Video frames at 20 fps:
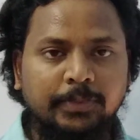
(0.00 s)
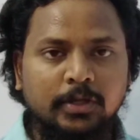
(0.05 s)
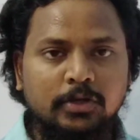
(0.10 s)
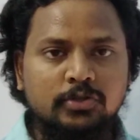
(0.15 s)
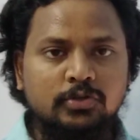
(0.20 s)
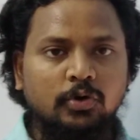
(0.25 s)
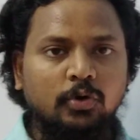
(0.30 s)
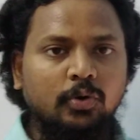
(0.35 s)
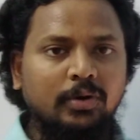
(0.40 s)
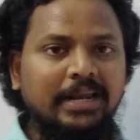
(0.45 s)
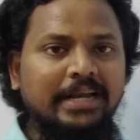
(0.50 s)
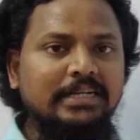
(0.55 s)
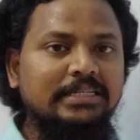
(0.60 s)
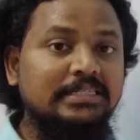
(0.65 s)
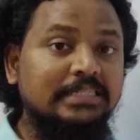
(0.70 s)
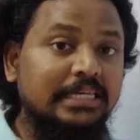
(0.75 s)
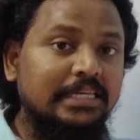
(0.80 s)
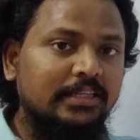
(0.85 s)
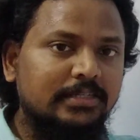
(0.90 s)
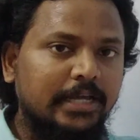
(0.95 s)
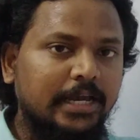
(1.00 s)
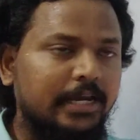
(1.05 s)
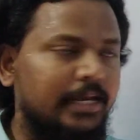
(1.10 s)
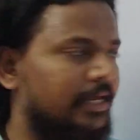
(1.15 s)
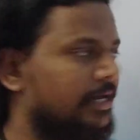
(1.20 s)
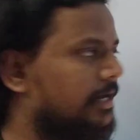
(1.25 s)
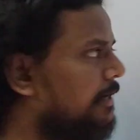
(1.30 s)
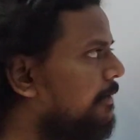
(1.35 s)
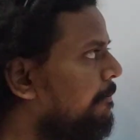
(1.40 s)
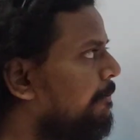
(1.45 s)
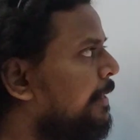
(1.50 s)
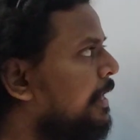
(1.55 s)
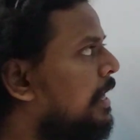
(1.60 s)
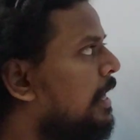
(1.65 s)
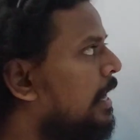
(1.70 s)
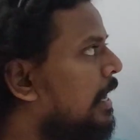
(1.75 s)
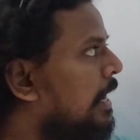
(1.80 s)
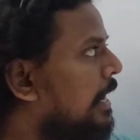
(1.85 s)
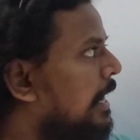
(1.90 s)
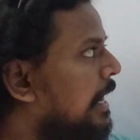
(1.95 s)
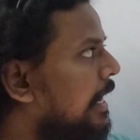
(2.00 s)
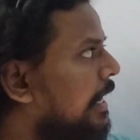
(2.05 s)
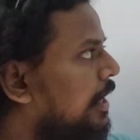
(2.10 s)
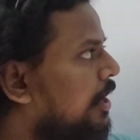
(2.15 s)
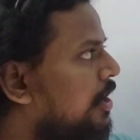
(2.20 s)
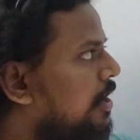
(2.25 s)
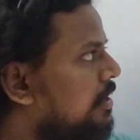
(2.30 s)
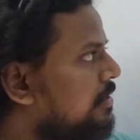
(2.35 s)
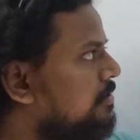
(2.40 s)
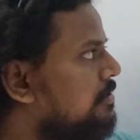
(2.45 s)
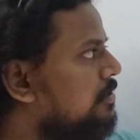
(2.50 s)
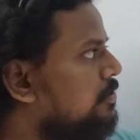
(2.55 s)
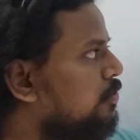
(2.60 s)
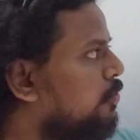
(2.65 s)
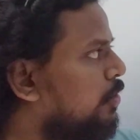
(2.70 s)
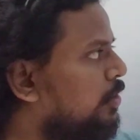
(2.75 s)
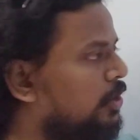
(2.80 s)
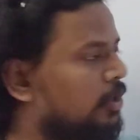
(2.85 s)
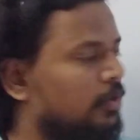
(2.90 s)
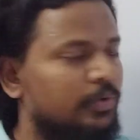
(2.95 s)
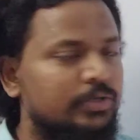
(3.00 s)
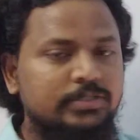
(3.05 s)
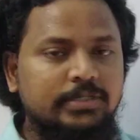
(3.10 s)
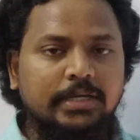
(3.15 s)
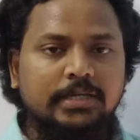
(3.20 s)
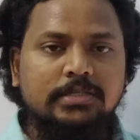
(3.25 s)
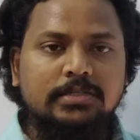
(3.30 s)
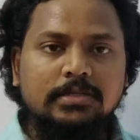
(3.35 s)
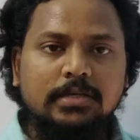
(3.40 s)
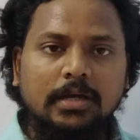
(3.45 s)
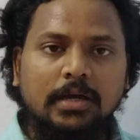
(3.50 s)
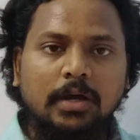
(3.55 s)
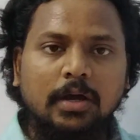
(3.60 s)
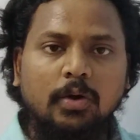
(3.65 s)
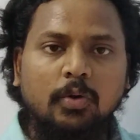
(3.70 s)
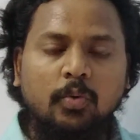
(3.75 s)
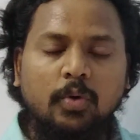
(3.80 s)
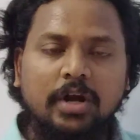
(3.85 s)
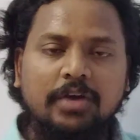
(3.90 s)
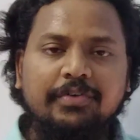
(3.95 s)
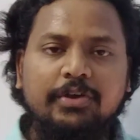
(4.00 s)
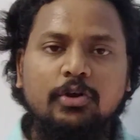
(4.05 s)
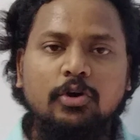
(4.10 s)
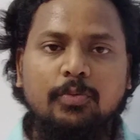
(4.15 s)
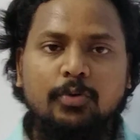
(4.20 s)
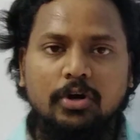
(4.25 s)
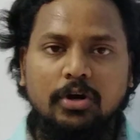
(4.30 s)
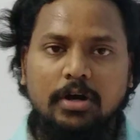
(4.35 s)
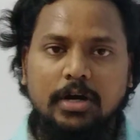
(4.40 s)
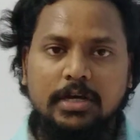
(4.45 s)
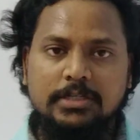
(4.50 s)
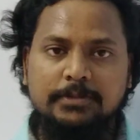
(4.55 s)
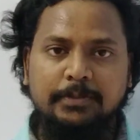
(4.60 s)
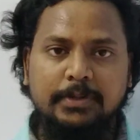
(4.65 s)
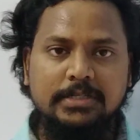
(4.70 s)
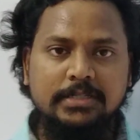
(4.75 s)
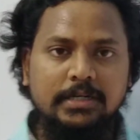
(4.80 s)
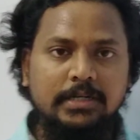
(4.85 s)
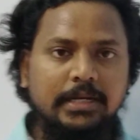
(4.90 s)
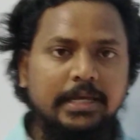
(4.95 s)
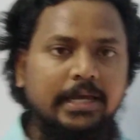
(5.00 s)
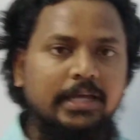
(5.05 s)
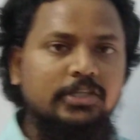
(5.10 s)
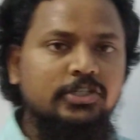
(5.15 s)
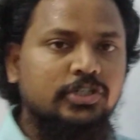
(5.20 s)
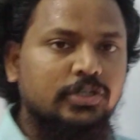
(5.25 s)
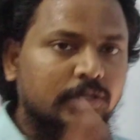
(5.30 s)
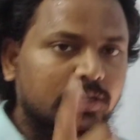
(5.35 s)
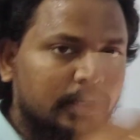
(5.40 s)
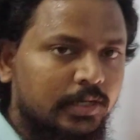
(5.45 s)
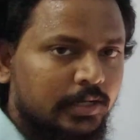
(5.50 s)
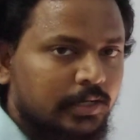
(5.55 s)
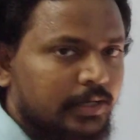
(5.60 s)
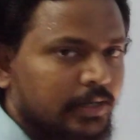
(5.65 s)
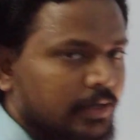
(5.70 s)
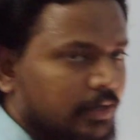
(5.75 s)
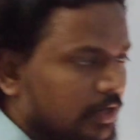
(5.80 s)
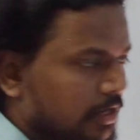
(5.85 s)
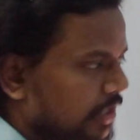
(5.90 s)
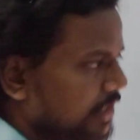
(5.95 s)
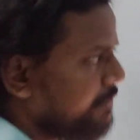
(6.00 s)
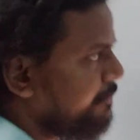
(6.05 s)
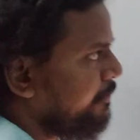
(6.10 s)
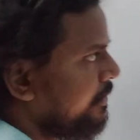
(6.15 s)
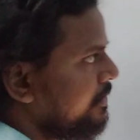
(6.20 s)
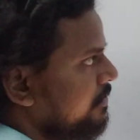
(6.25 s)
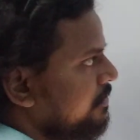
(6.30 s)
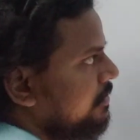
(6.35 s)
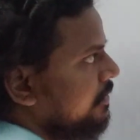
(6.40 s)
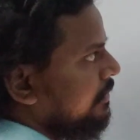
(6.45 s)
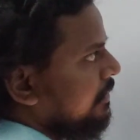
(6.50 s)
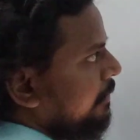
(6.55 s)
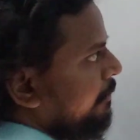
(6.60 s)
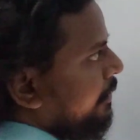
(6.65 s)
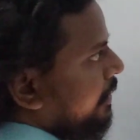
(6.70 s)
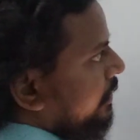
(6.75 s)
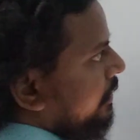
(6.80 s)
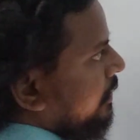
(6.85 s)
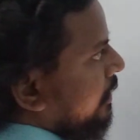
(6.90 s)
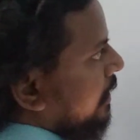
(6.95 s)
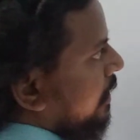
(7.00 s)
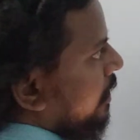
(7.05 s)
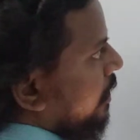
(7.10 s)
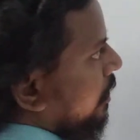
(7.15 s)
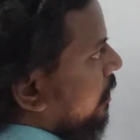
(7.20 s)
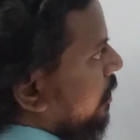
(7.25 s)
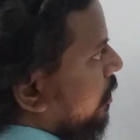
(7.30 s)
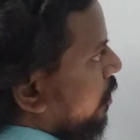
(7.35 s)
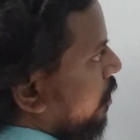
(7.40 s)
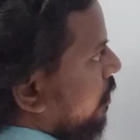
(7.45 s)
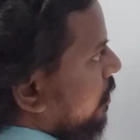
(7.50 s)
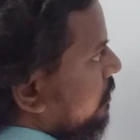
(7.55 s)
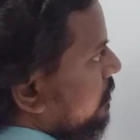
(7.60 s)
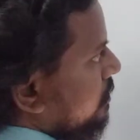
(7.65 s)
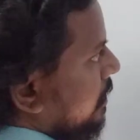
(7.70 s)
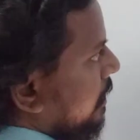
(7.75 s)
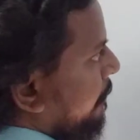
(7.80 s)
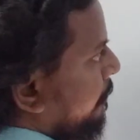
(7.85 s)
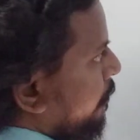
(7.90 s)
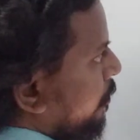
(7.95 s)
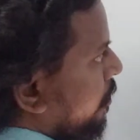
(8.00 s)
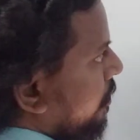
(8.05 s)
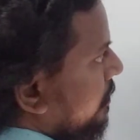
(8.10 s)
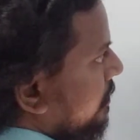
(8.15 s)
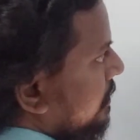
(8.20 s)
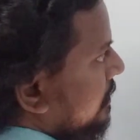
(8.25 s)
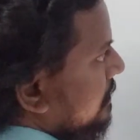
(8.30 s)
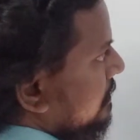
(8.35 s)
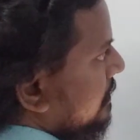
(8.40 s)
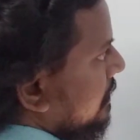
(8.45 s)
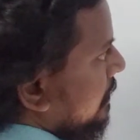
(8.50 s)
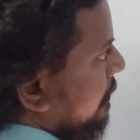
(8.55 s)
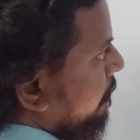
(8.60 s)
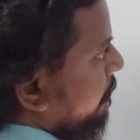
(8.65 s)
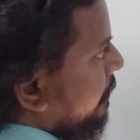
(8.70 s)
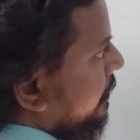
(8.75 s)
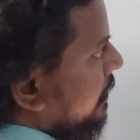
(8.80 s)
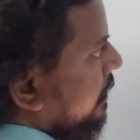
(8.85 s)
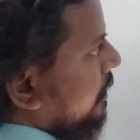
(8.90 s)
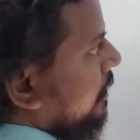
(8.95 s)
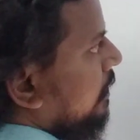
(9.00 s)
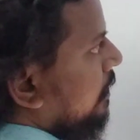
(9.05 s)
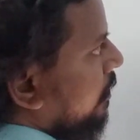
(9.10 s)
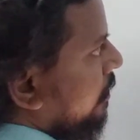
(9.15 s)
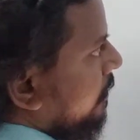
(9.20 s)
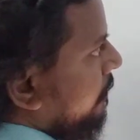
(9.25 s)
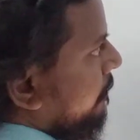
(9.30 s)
So let's see this idea. Loss is 1 over 6. What do we know about loss percentage? Loss percentage is nothing but loss upon CP.